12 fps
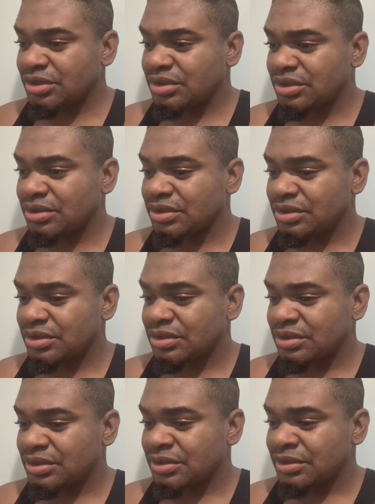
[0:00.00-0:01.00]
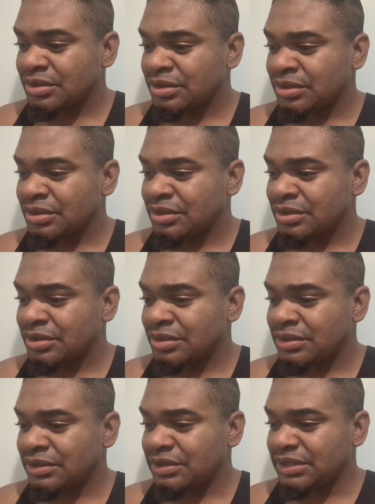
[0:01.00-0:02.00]

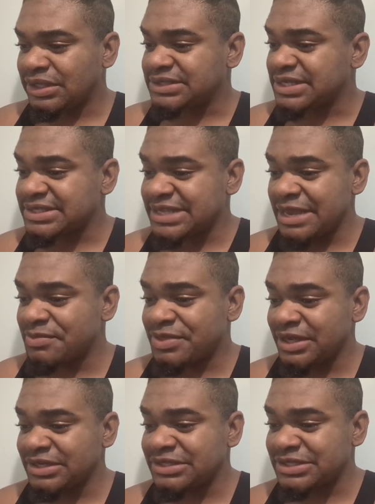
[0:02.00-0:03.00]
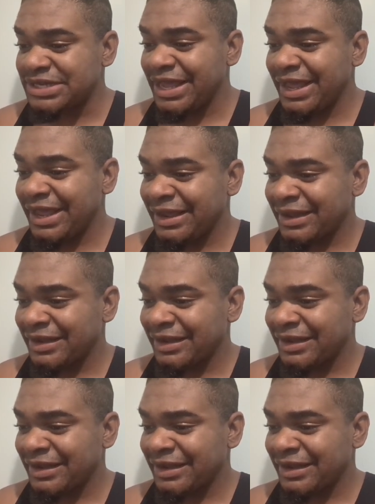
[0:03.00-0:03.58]
It's the same thing today.